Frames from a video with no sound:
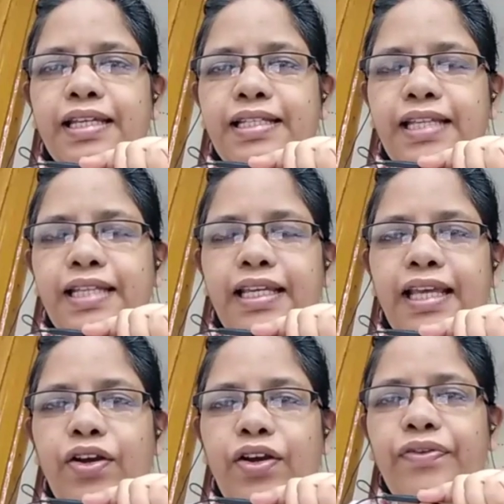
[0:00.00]
take
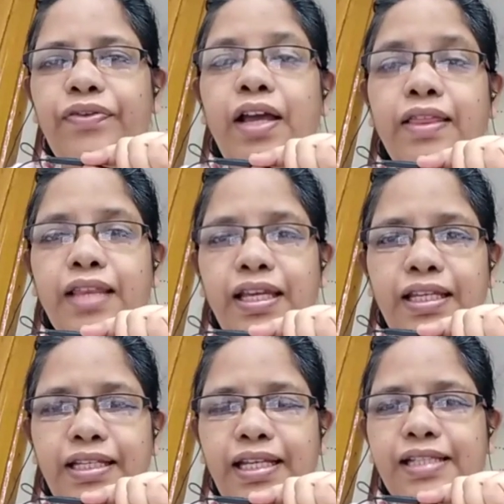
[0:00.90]
care of the
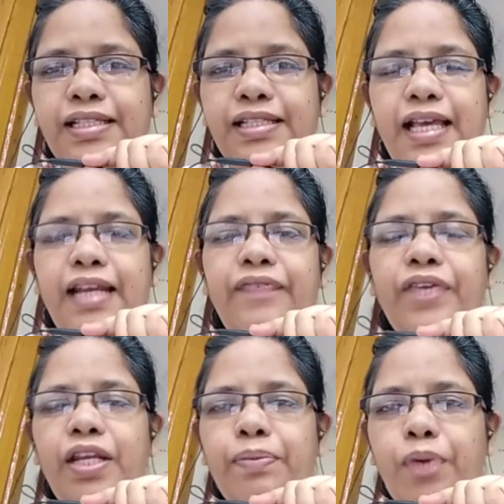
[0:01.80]
Indians there. If
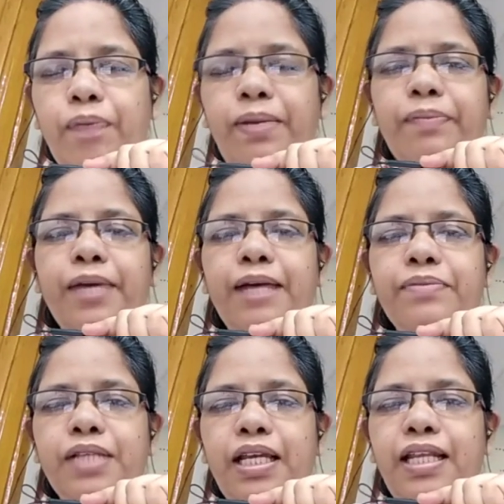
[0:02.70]
any problem
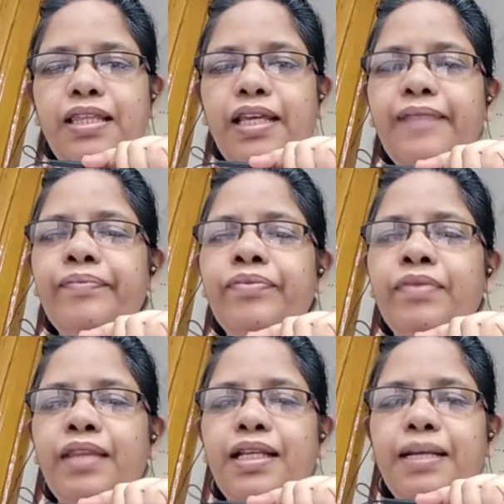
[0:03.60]
comes, anything,
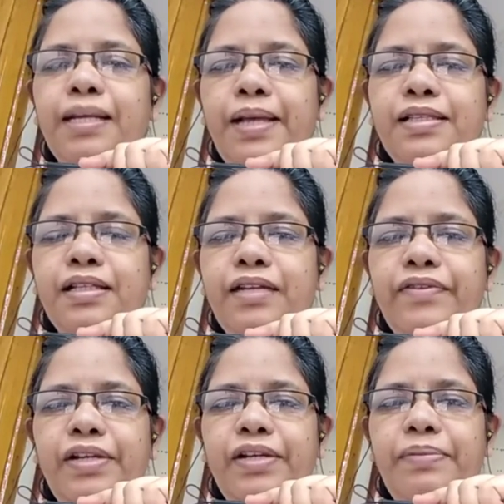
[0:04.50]
that ambassador
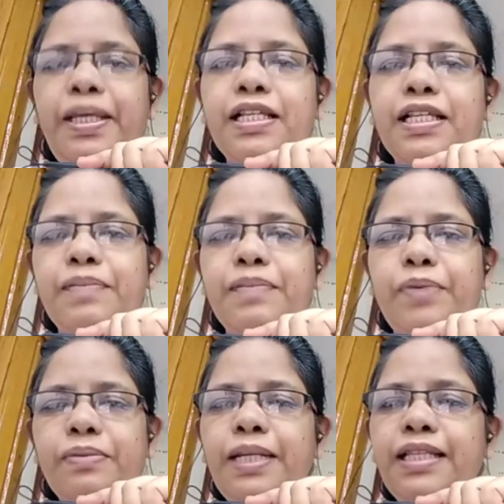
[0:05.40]
will be
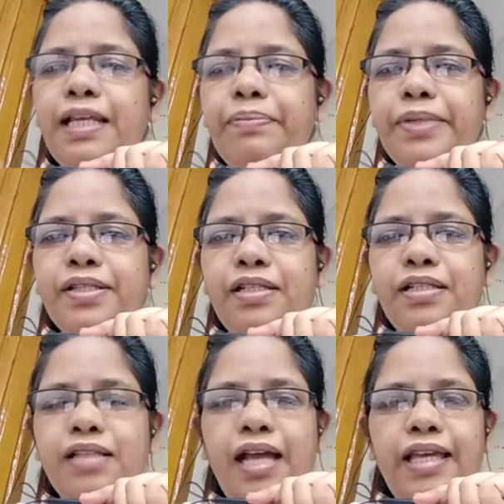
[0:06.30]
responsible, and that person
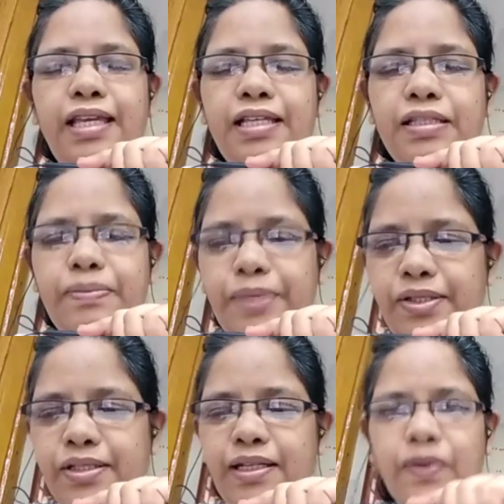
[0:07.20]
is the IAS
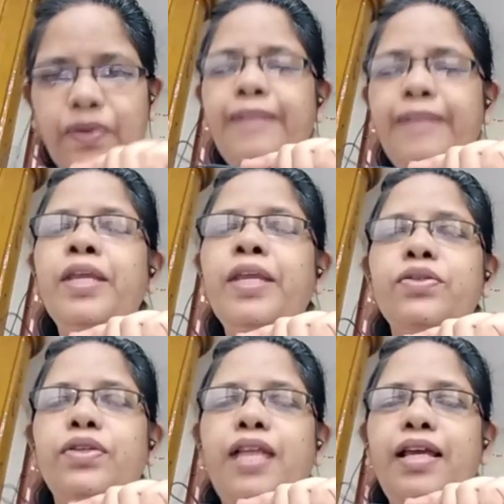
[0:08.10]
person, okay?
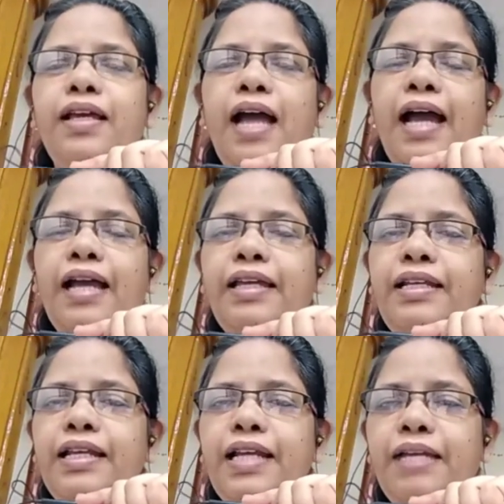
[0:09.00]
So the
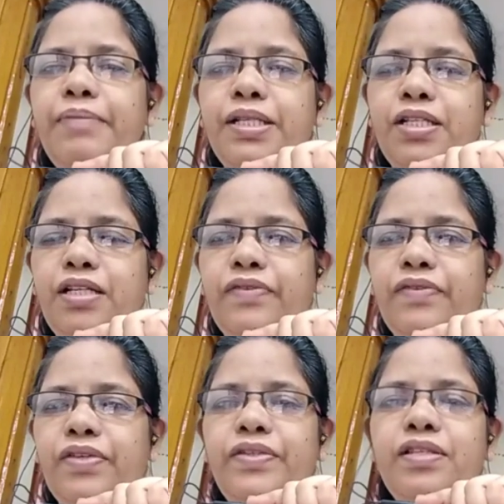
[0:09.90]
Indian Administrative
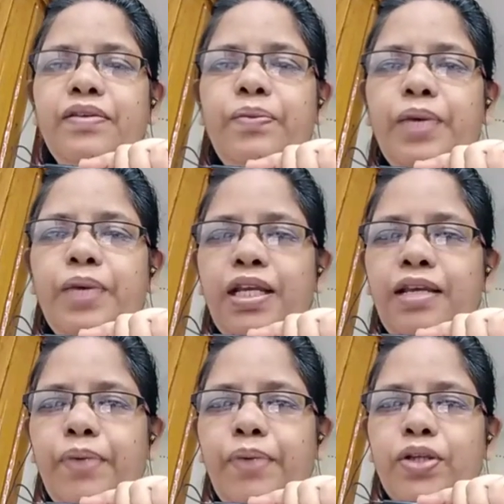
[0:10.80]
Service is very
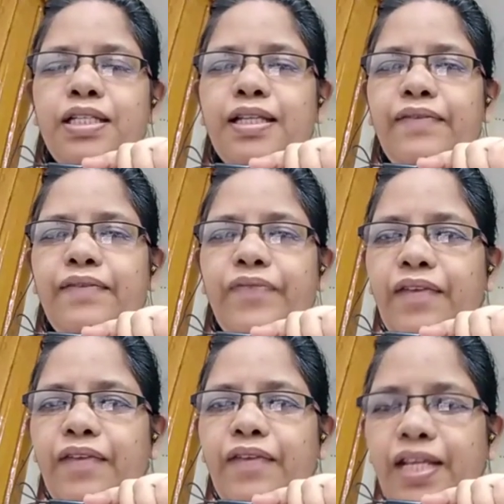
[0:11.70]
important and very,
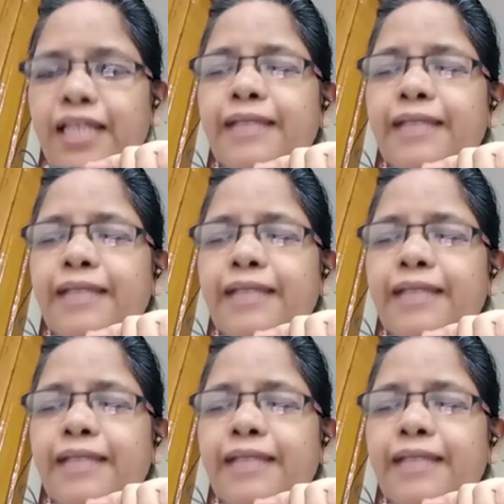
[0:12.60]
very